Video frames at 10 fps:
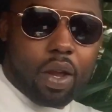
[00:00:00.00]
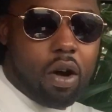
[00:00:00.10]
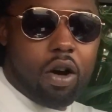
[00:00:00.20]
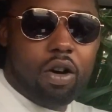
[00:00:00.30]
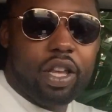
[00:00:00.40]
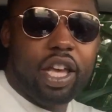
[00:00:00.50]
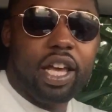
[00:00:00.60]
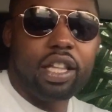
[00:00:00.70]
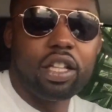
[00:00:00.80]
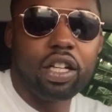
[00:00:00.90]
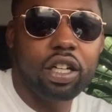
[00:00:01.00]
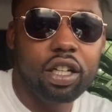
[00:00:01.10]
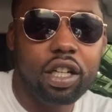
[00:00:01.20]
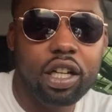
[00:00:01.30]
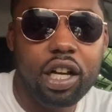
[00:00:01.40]
Oh yeah, and look,
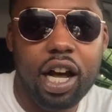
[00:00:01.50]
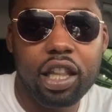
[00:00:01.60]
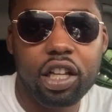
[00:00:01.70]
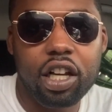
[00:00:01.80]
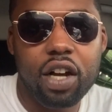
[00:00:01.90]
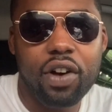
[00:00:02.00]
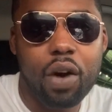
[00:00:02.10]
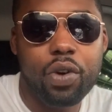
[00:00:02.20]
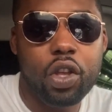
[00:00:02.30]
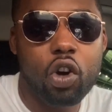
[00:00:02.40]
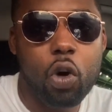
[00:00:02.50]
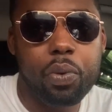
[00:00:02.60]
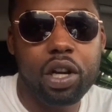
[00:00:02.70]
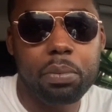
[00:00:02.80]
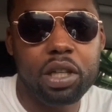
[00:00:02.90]
I love how when you
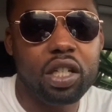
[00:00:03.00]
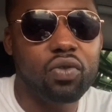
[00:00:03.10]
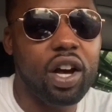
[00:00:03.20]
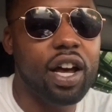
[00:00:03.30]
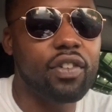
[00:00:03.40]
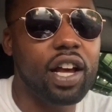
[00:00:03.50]
open up these Five